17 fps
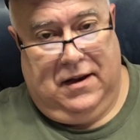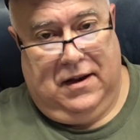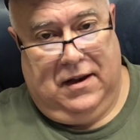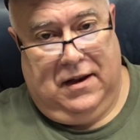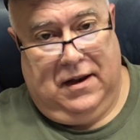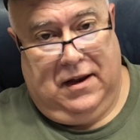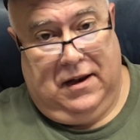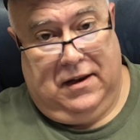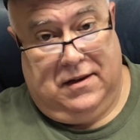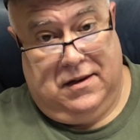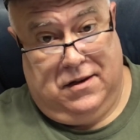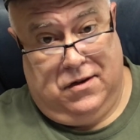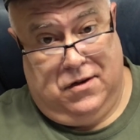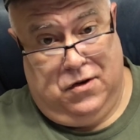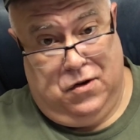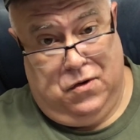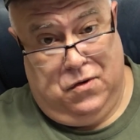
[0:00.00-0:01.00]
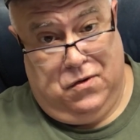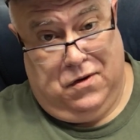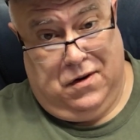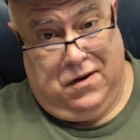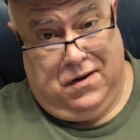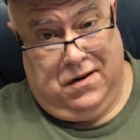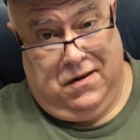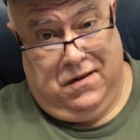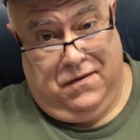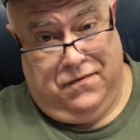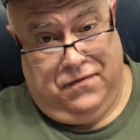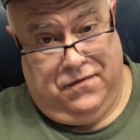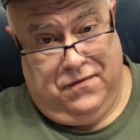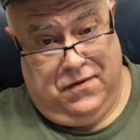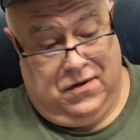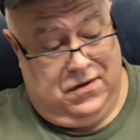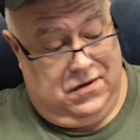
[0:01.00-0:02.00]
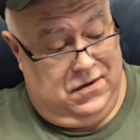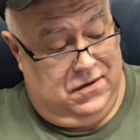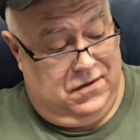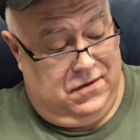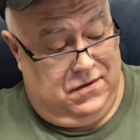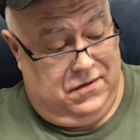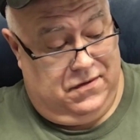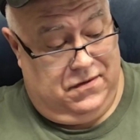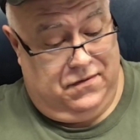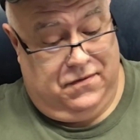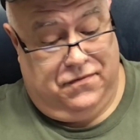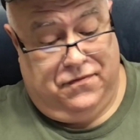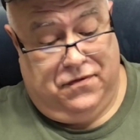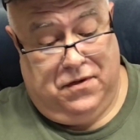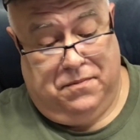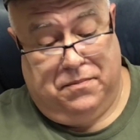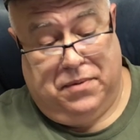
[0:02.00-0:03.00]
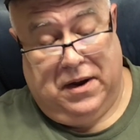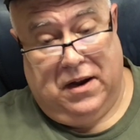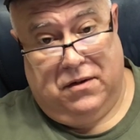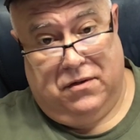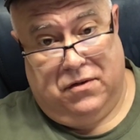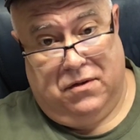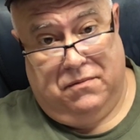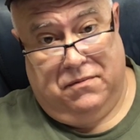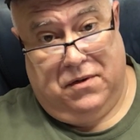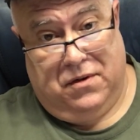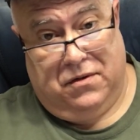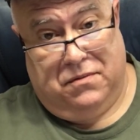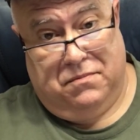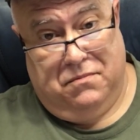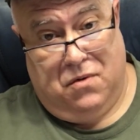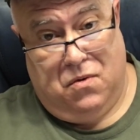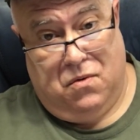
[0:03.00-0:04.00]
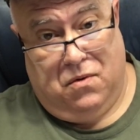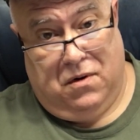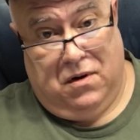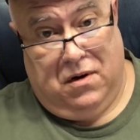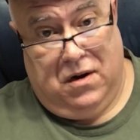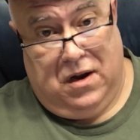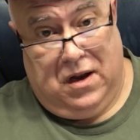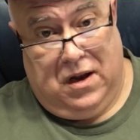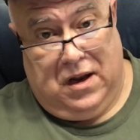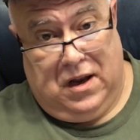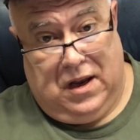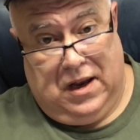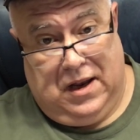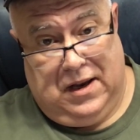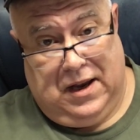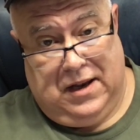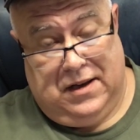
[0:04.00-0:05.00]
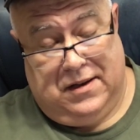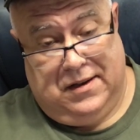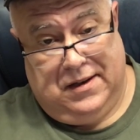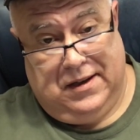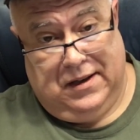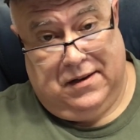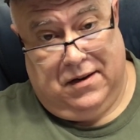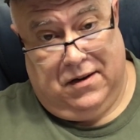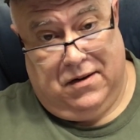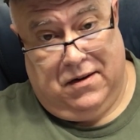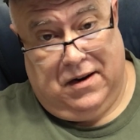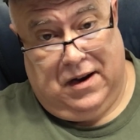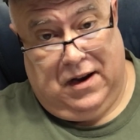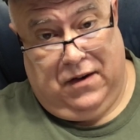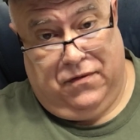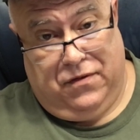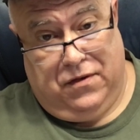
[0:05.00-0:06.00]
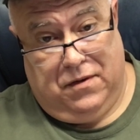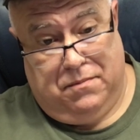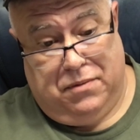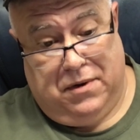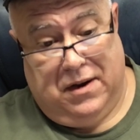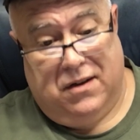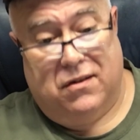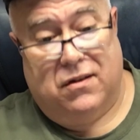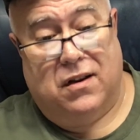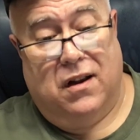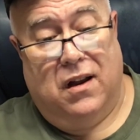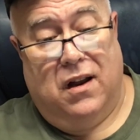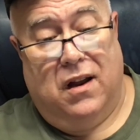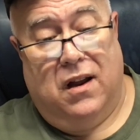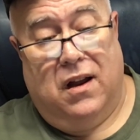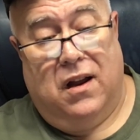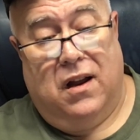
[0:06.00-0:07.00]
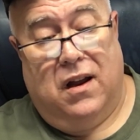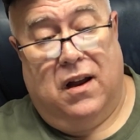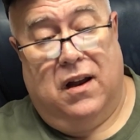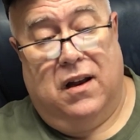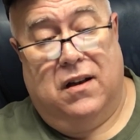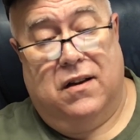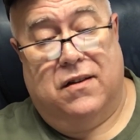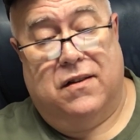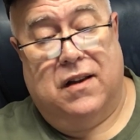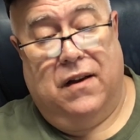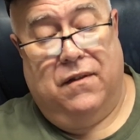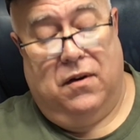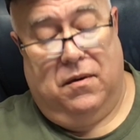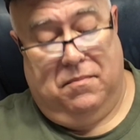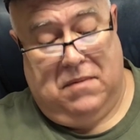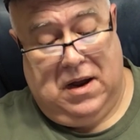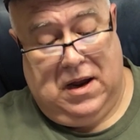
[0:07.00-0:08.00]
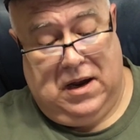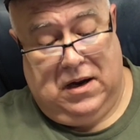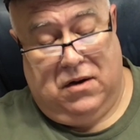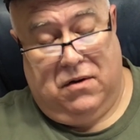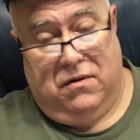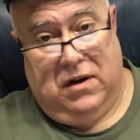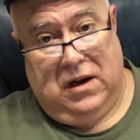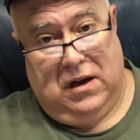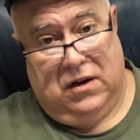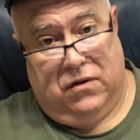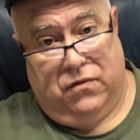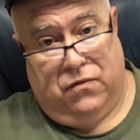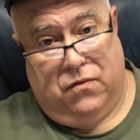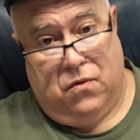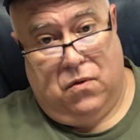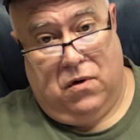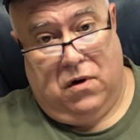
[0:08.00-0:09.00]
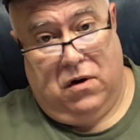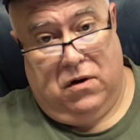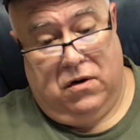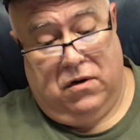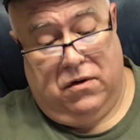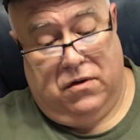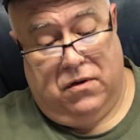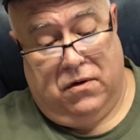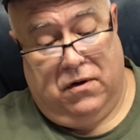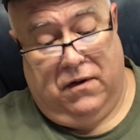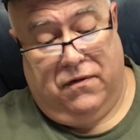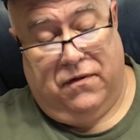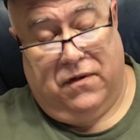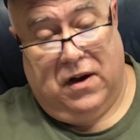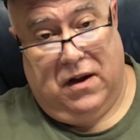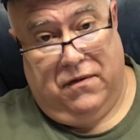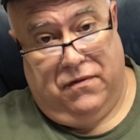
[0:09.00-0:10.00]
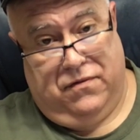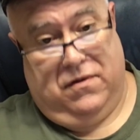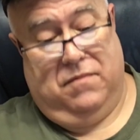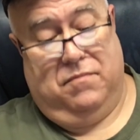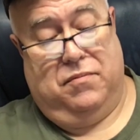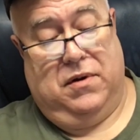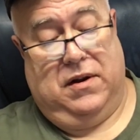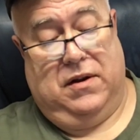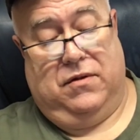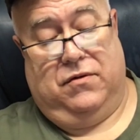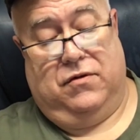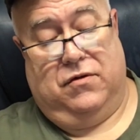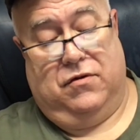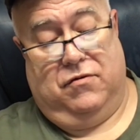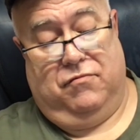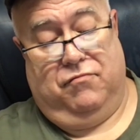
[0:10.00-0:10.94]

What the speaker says: it's 200 foot-pounds almost more. It has 608 foot-pounds, and the 7 mag only has 435 foot-pounds.